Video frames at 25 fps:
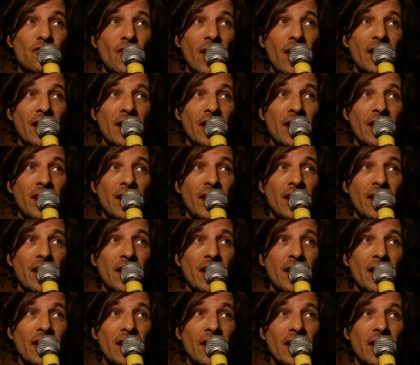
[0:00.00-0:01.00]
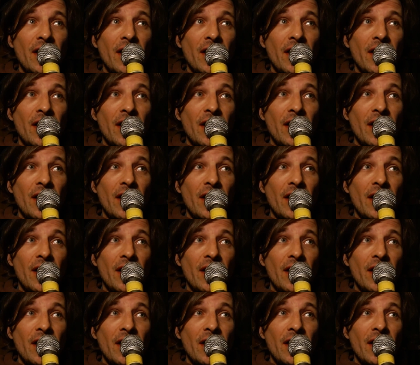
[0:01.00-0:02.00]
Try to have every technique you can.
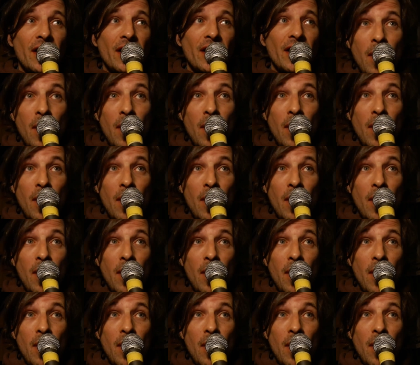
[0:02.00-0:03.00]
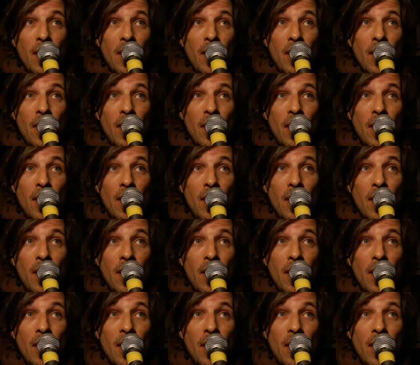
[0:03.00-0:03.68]
But if you want to play